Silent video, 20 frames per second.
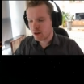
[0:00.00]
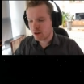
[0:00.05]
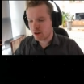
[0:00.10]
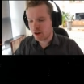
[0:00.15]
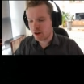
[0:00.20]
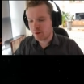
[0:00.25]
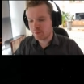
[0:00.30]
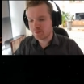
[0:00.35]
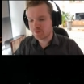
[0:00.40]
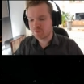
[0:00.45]

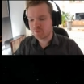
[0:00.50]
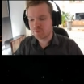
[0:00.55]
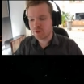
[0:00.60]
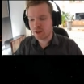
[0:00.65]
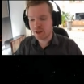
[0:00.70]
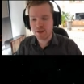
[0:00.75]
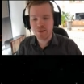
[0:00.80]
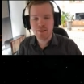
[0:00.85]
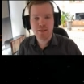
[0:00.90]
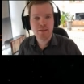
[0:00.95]
Um,
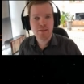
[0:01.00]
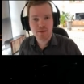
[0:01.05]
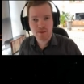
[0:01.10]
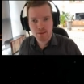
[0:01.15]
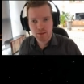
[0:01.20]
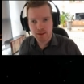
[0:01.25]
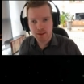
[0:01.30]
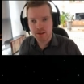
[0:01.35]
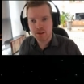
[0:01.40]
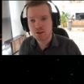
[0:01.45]
again,
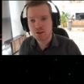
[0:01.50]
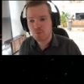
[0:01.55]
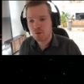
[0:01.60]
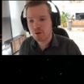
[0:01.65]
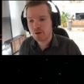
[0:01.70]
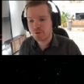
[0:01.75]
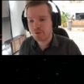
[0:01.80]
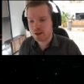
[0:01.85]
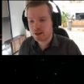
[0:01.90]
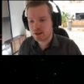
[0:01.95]
this is
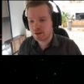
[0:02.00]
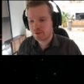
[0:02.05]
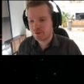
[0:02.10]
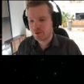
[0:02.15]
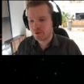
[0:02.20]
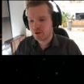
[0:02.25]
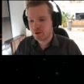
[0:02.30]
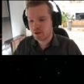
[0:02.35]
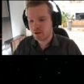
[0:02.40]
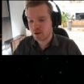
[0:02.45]
more effective
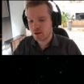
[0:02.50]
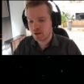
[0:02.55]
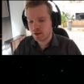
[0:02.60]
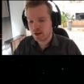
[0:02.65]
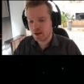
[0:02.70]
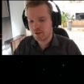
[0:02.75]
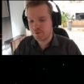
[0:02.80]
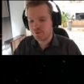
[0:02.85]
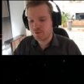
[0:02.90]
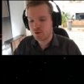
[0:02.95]

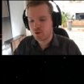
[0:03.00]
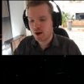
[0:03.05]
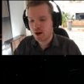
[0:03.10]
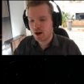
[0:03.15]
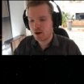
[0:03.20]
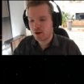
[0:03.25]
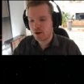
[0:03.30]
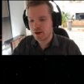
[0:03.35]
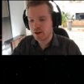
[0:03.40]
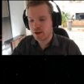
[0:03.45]
if you
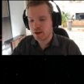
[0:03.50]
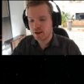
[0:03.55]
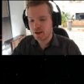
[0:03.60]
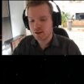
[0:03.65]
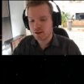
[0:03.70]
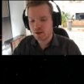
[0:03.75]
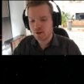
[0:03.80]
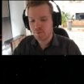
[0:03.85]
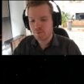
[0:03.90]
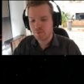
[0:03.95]
are on
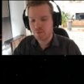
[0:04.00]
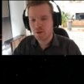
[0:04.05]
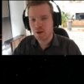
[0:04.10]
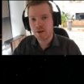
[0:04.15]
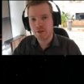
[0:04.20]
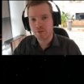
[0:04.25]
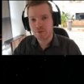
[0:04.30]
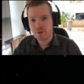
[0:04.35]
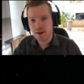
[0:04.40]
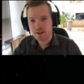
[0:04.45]
a, um,
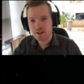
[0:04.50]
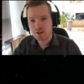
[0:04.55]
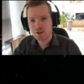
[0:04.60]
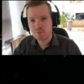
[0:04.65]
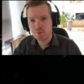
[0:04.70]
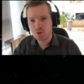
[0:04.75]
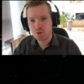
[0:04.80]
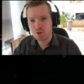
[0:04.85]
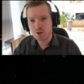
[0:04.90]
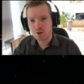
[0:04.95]
on a fast
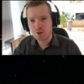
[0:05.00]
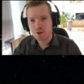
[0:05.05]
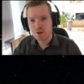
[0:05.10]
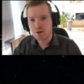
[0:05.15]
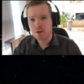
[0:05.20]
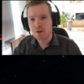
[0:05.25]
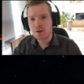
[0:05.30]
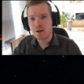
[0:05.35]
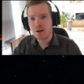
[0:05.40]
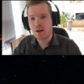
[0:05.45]
computer
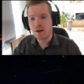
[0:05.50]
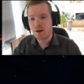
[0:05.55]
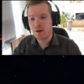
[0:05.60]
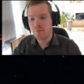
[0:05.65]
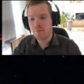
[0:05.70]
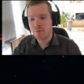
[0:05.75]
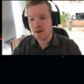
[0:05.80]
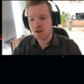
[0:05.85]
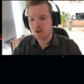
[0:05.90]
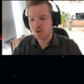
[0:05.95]

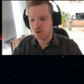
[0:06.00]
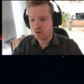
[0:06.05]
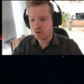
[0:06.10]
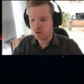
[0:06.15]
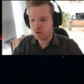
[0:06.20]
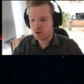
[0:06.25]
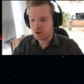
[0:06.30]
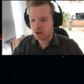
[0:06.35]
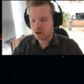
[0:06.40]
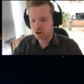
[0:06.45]
um, and you're
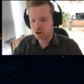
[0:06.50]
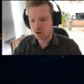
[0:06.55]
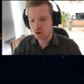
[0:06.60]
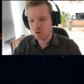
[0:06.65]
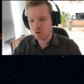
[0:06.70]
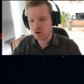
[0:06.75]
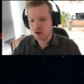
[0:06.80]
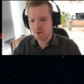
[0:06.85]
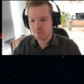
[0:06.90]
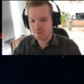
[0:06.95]
using a
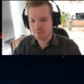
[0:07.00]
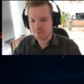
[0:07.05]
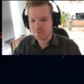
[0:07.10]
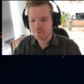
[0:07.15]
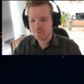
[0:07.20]
slow ship.